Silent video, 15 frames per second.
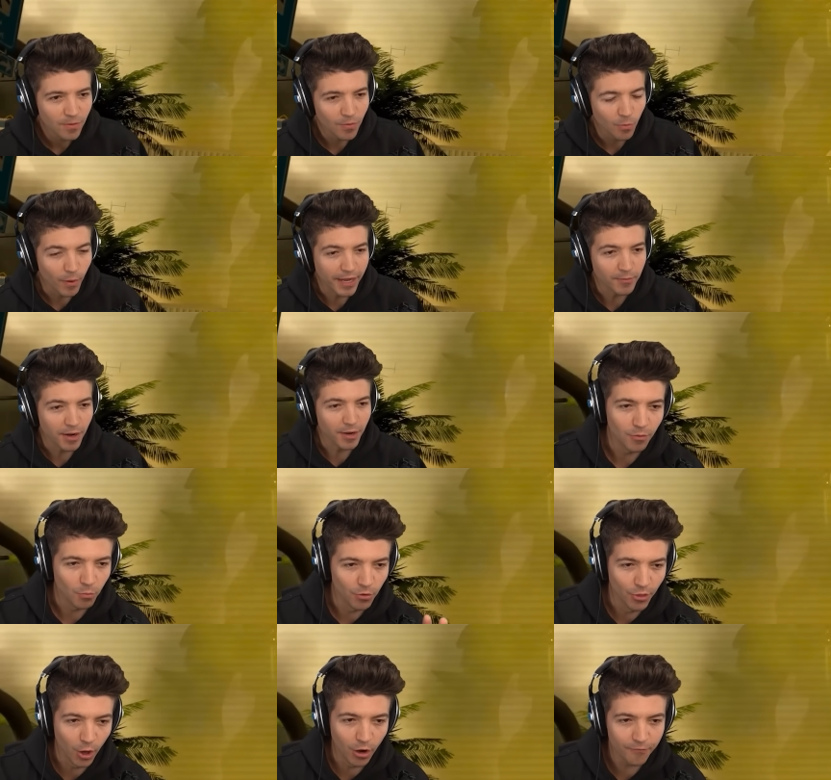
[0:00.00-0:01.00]
Wait. We'll
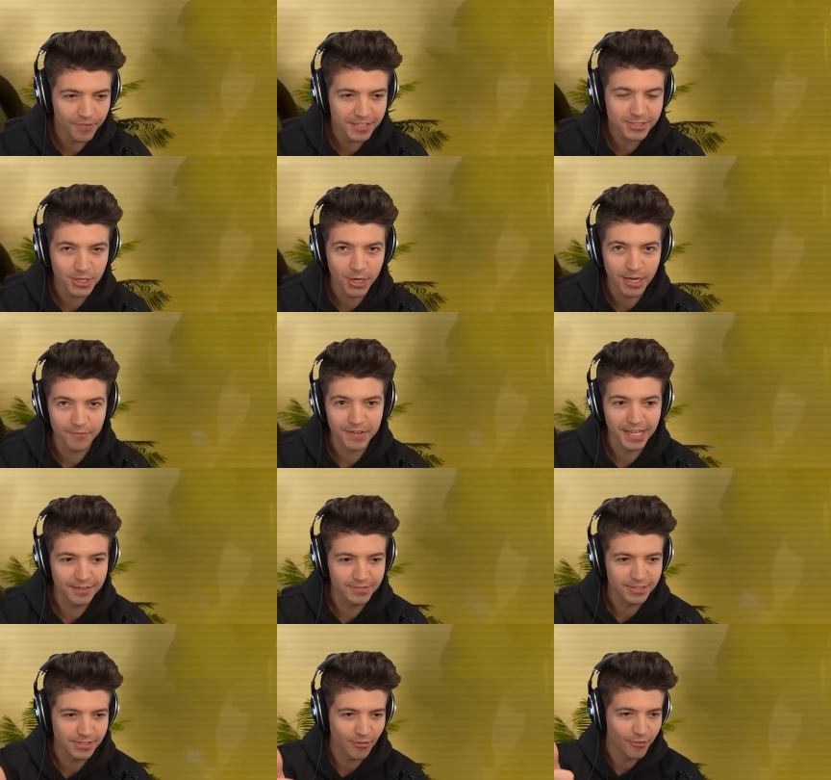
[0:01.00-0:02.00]
know if he's good if he gives
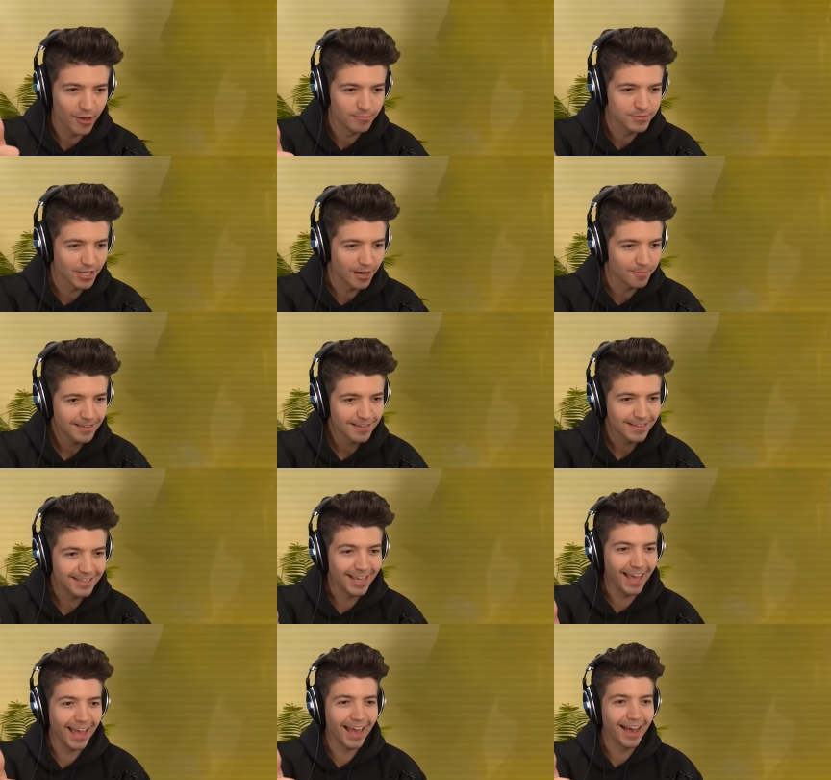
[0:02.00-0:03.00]
us the thumbs up.
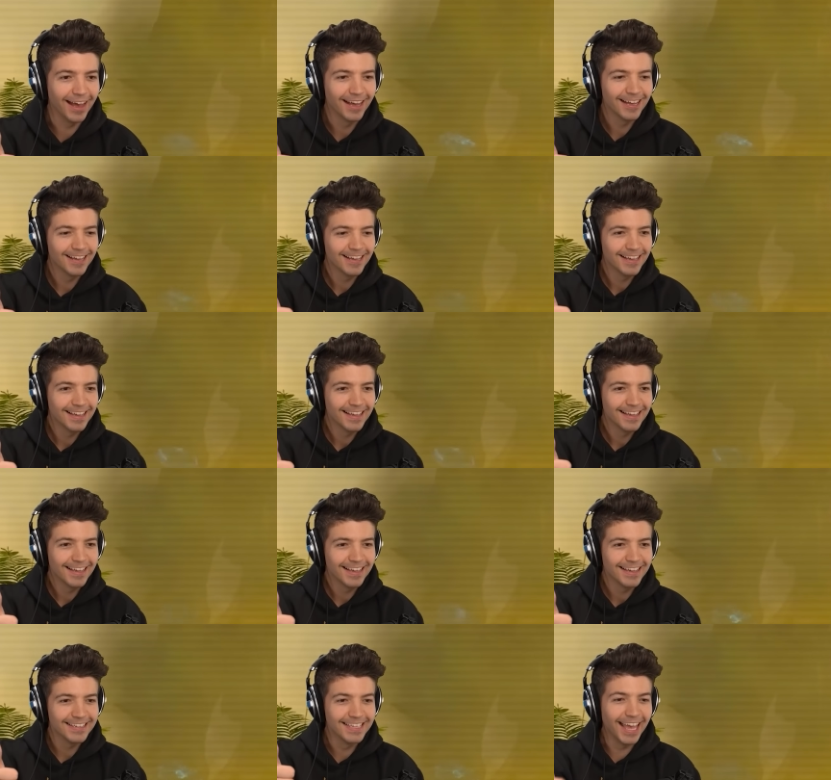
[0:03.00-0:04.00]
Yeah,
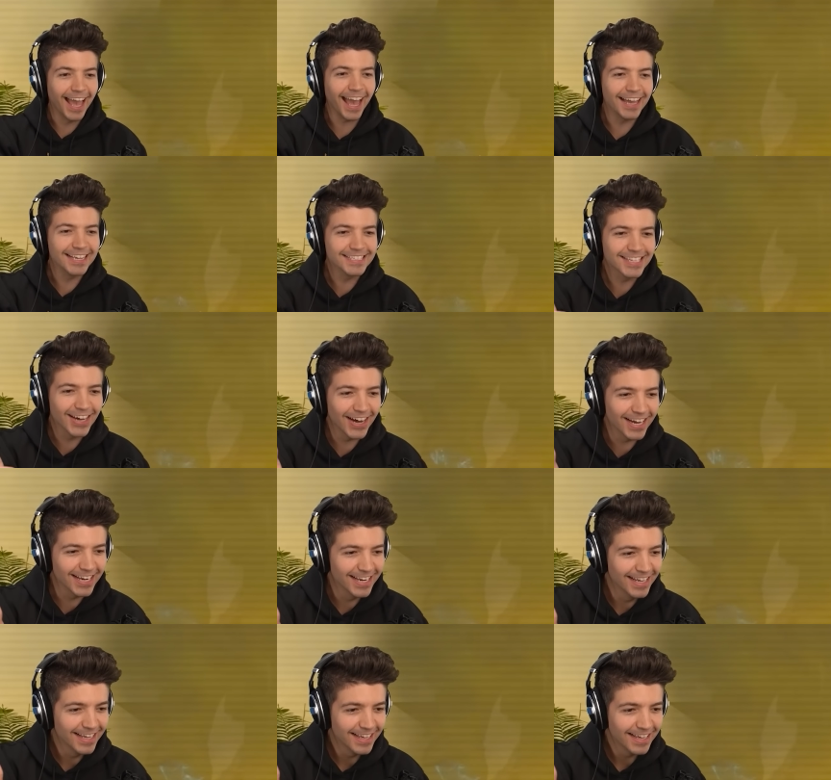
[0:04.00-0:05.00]
he's
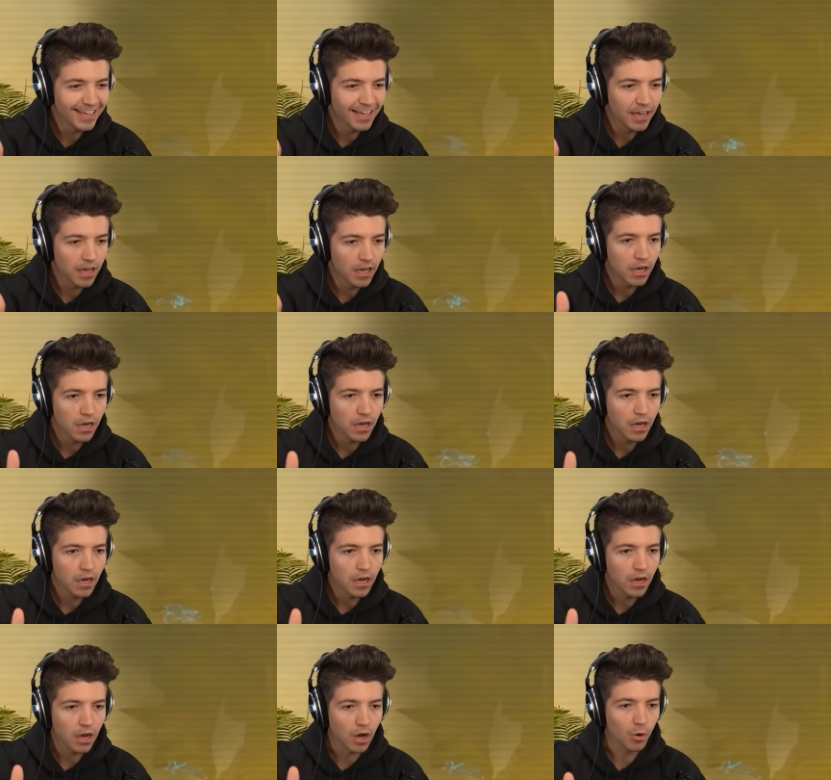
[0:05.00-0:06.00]
good.
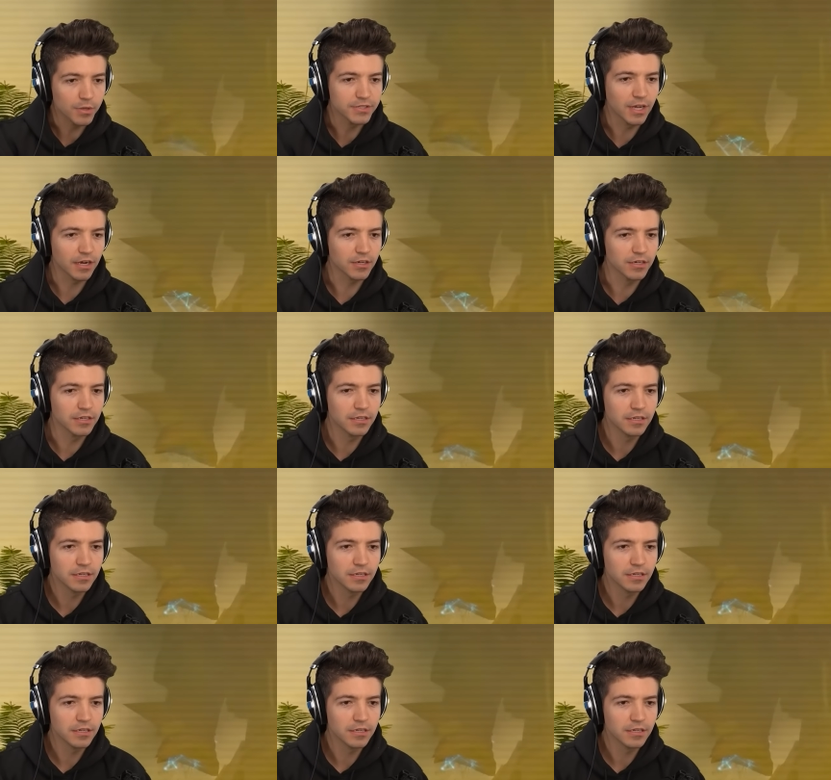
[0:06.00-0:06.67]
Oh, he's not good.